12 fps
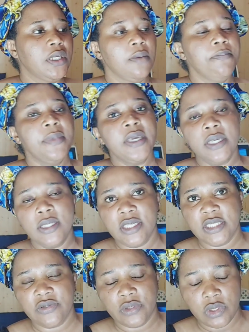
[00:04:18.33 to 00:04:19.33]
I'm making
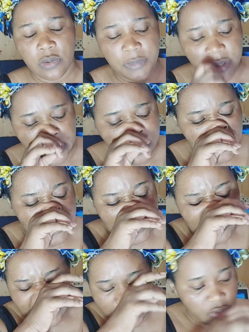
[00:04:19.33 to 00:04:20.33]
this for somebody.
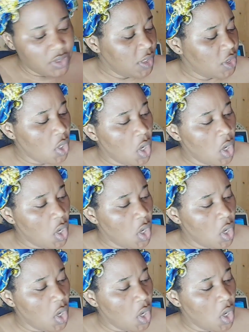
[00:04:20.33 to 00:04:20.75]
So this